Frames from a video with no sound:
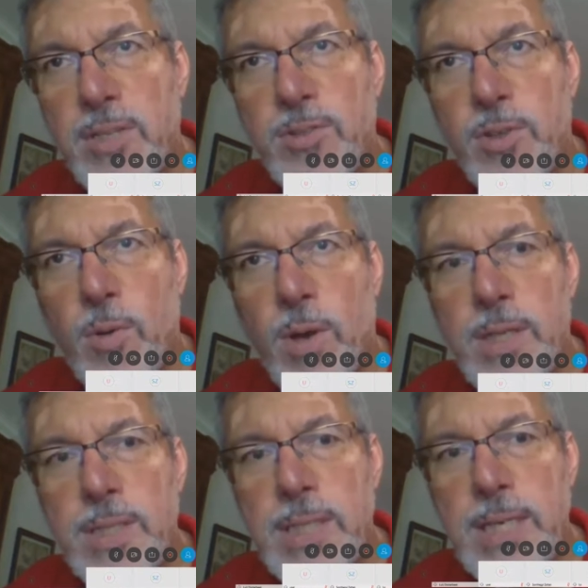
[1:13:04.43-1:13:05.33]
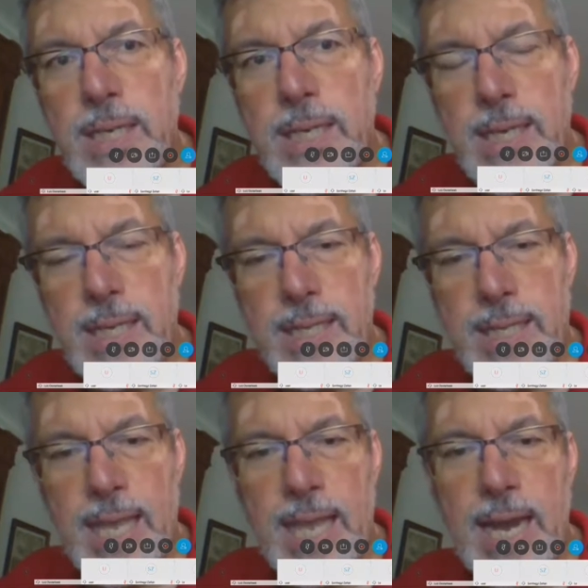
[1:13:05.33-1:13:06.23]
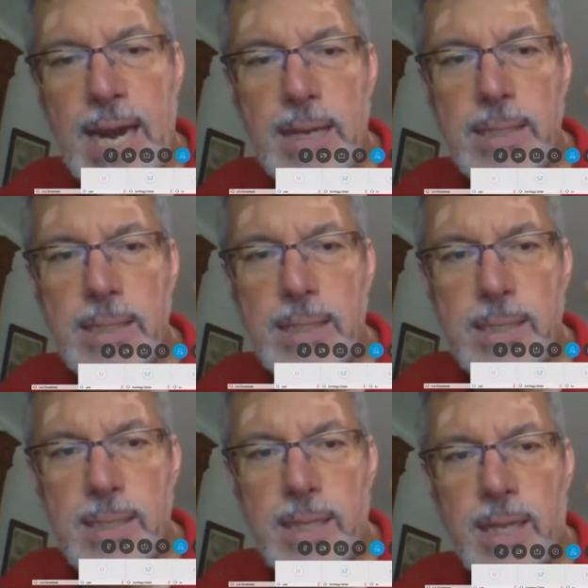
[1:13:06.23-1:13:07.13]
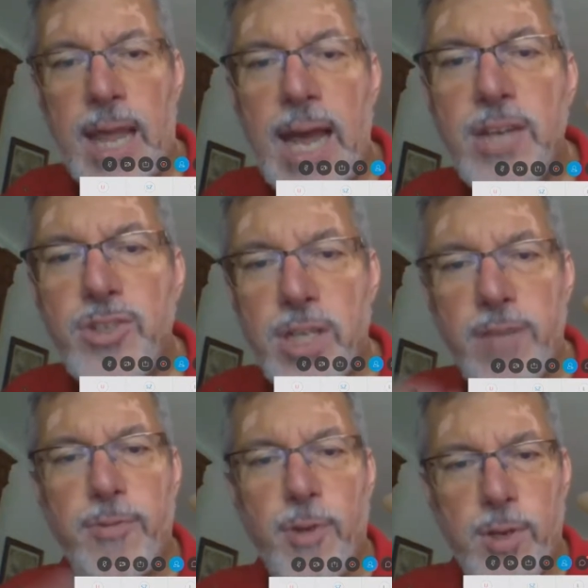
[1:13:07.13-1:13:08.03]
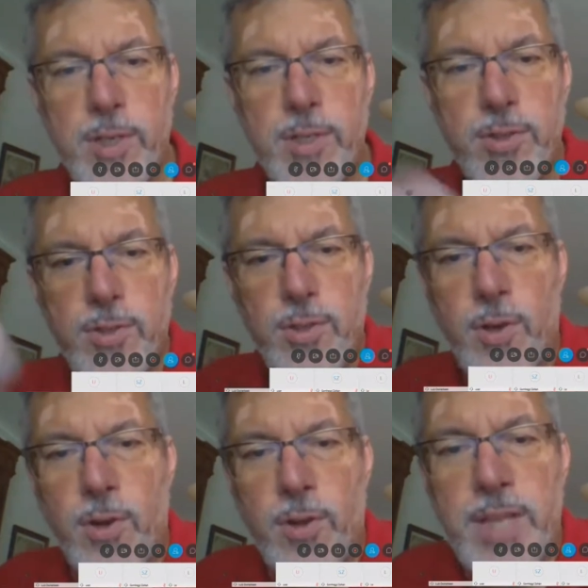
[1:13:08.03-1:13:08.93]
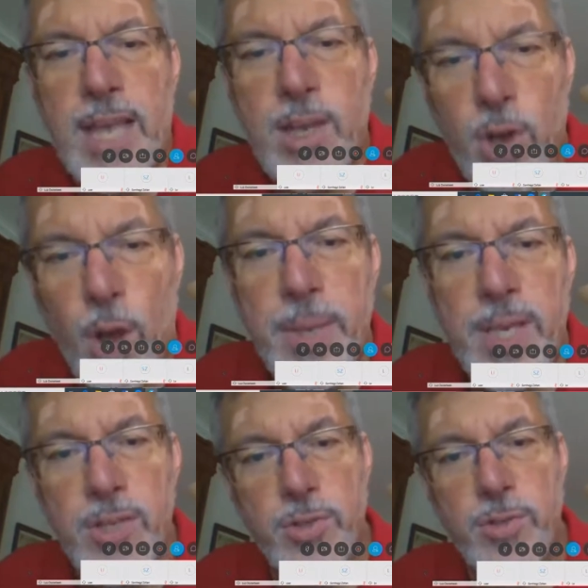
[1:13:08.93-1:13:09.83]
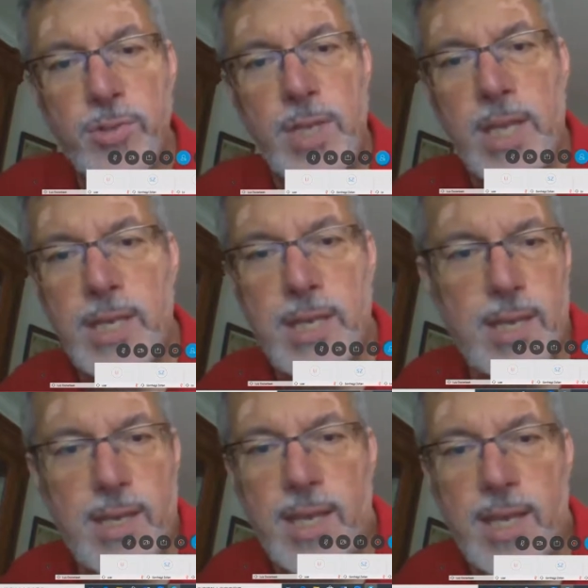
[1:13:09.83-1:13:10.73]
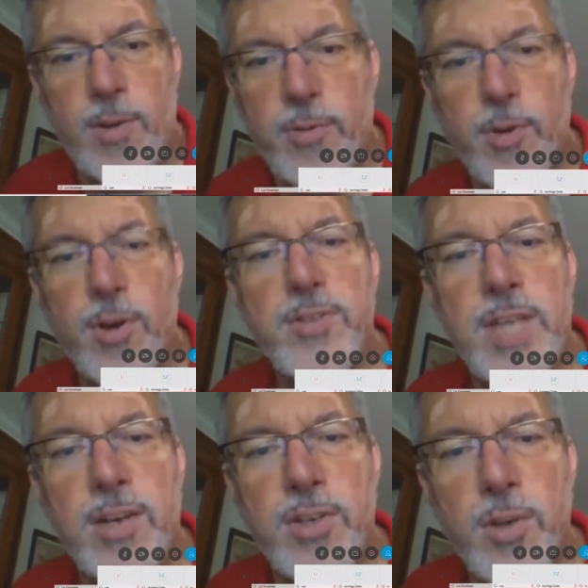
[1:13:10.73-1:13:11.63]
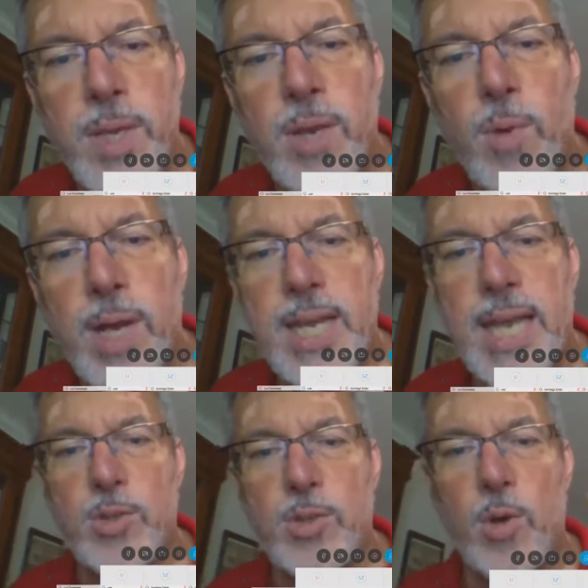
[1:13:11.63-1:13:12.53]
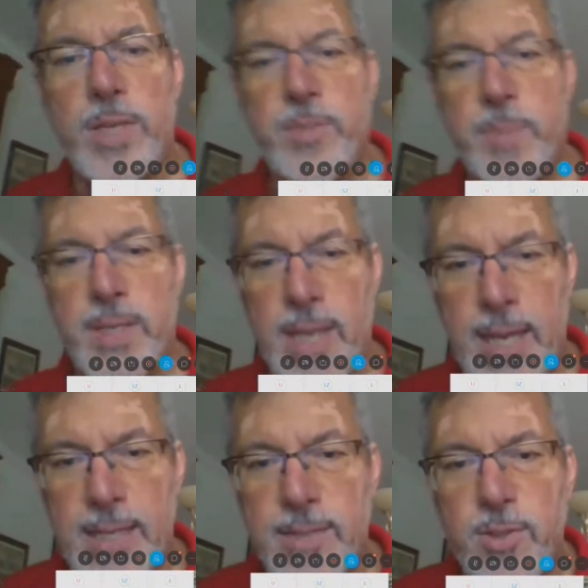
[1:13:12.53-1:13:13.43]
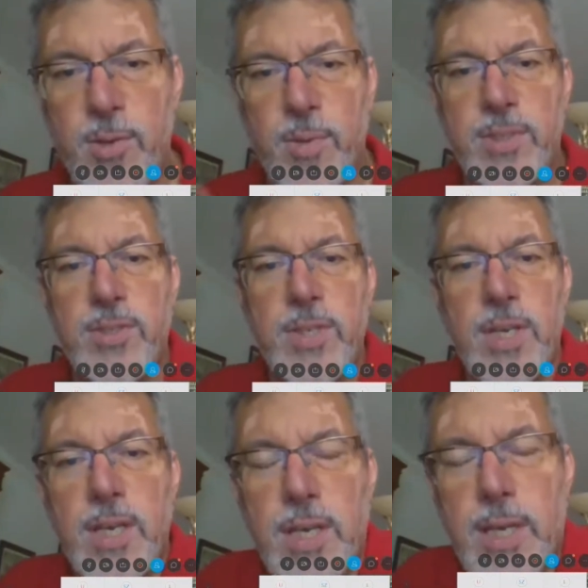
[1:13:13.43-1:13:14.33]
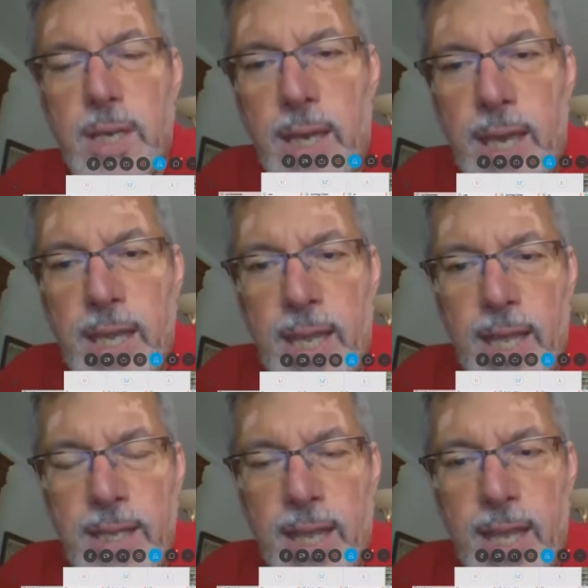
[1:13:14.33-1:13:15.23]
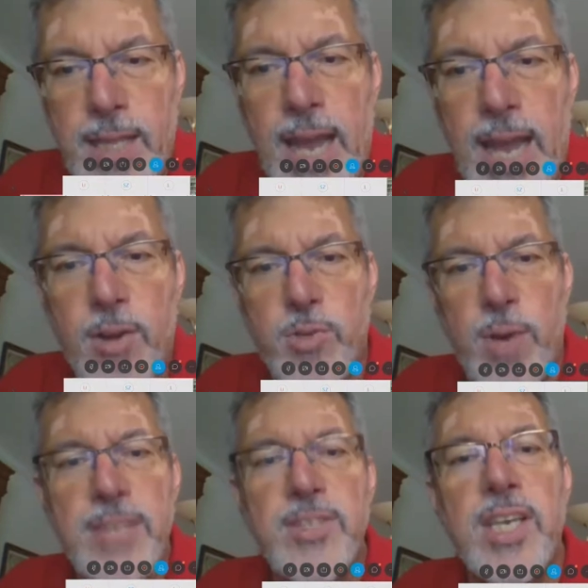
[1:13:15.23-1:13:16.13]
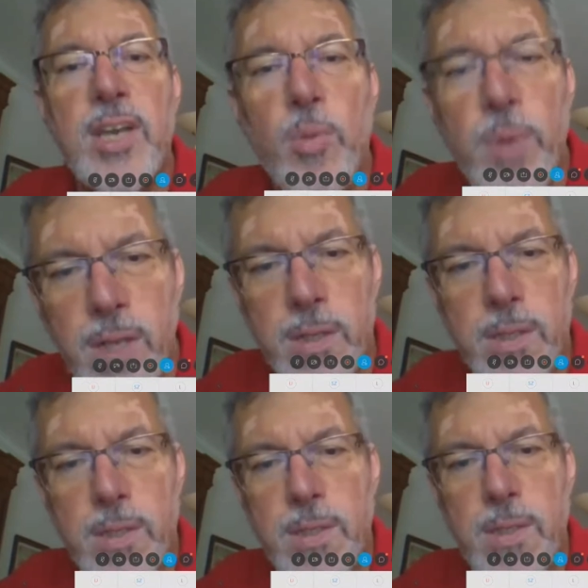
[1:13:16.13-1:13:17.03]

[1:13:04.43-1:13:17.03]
and so on, they are largely focused on the economic issues. And of course, they're doing what has always been done. So it's and they are addressing a real